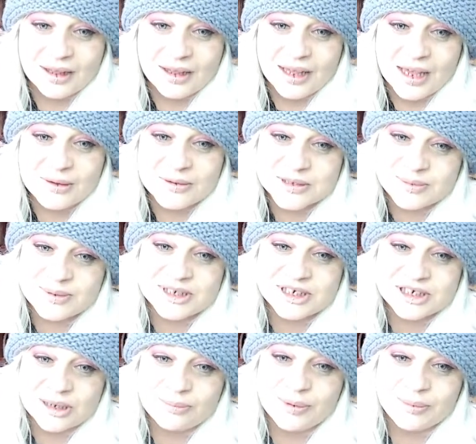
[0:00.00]
It was a bit
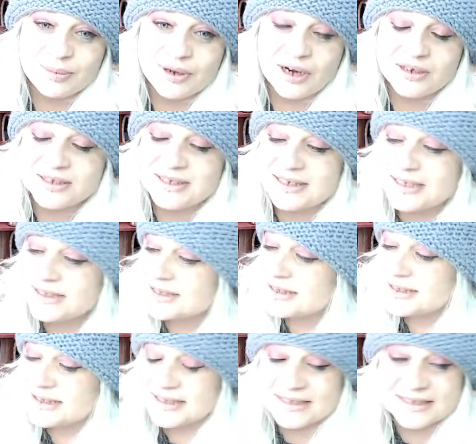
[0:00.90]
jumpy, but I could see.
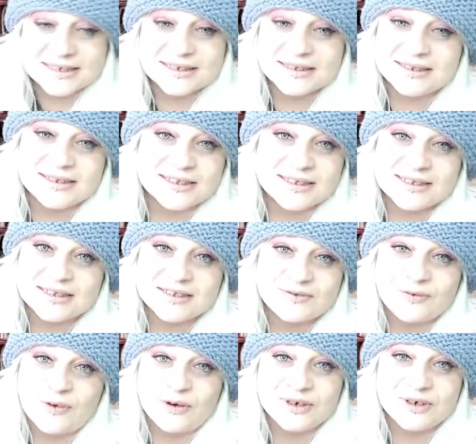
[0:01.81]
See, this
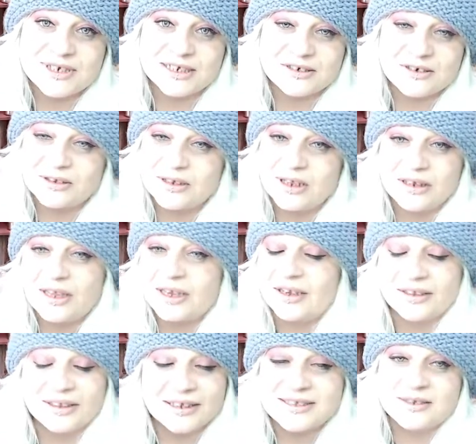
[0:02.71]
is phone technology.
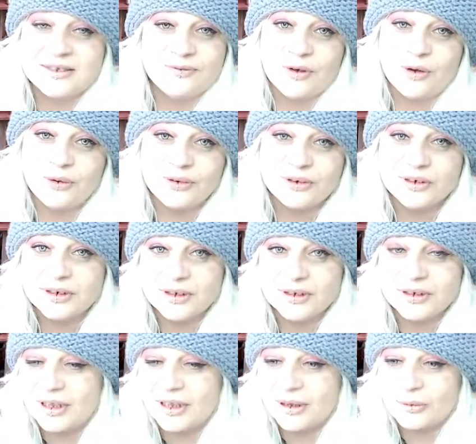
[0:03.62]
Like, it's the phone.
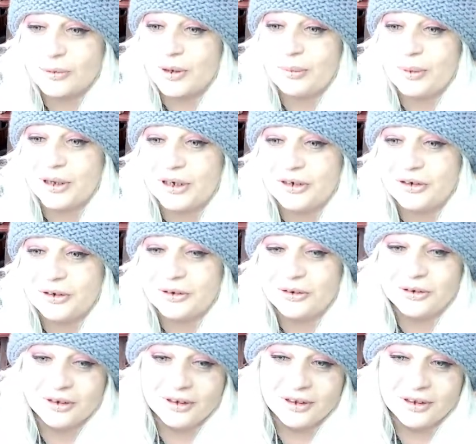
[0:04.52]
Like, what am I going to do?